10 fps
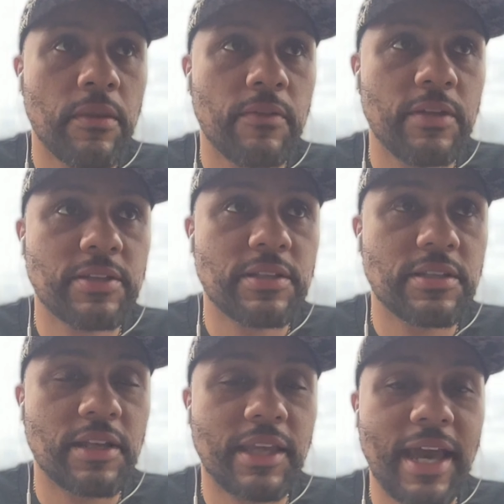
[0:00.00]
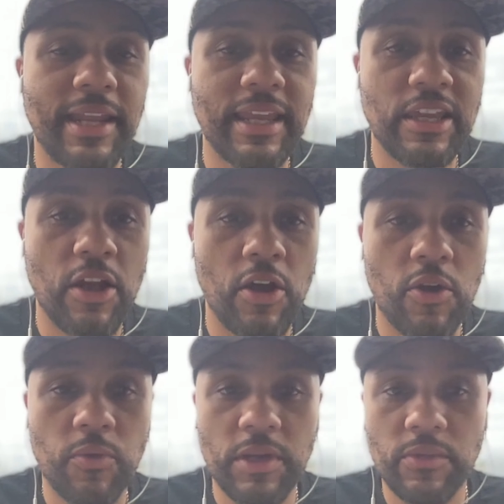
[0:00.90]
this is going to kind of hit
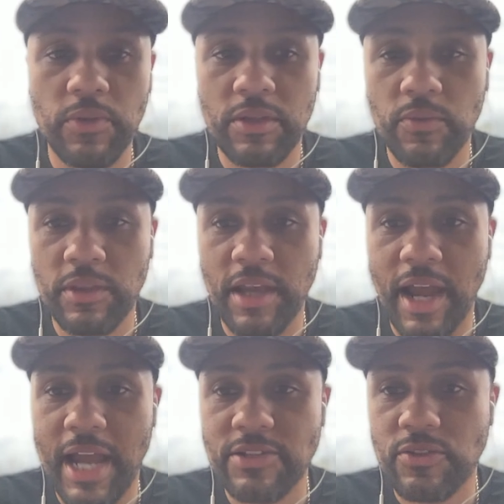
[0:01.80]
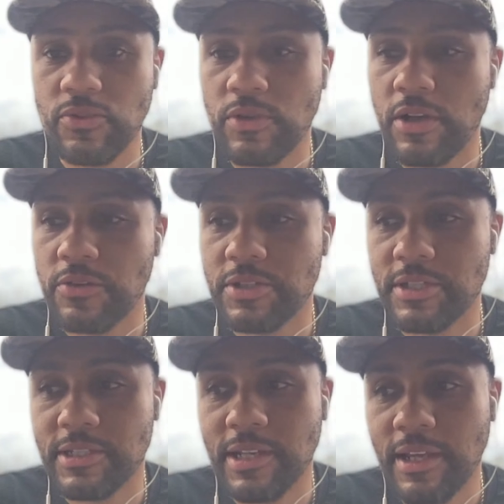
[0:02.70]
home with, with, with our high school
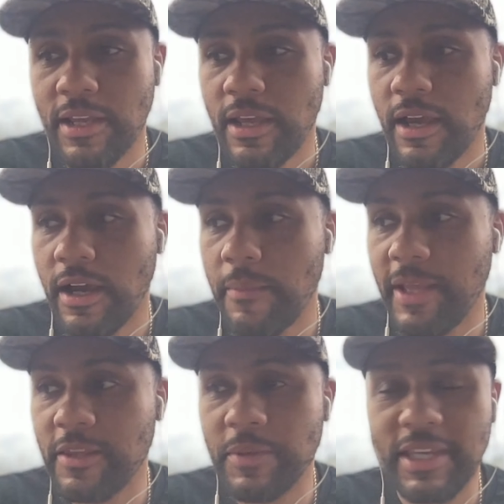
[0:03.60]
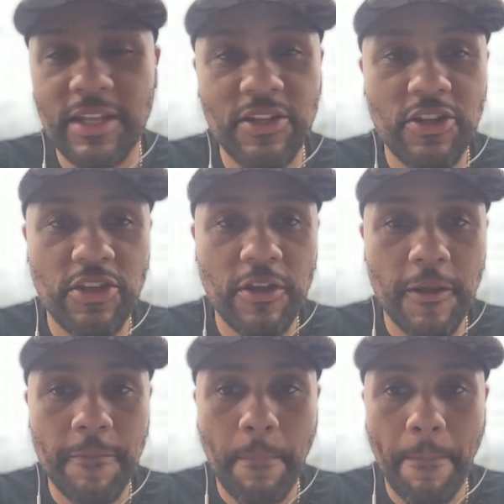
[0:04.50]
coaches um, at the beginning of the
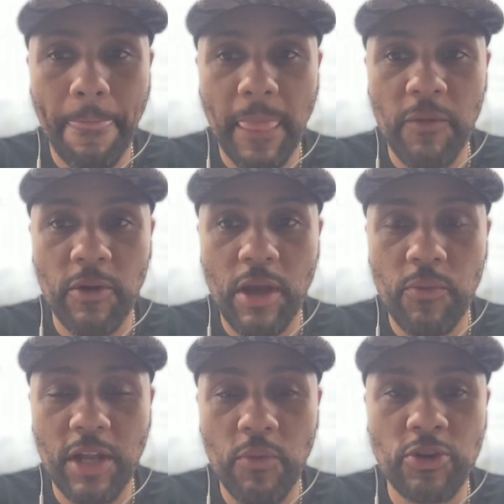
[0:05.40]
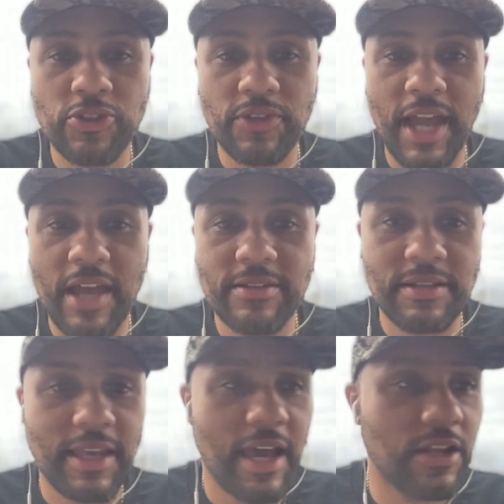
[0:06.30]
year. And what, what I want you guys
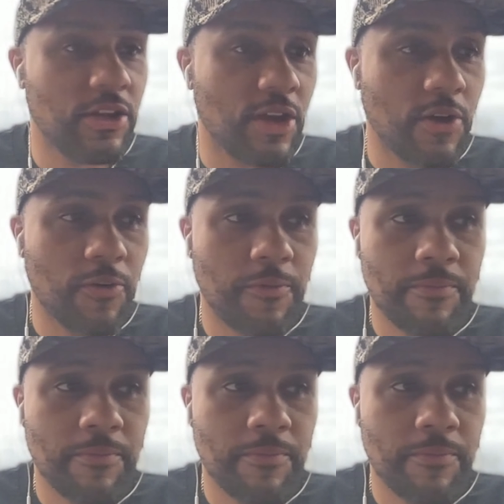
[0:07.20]
to kind of know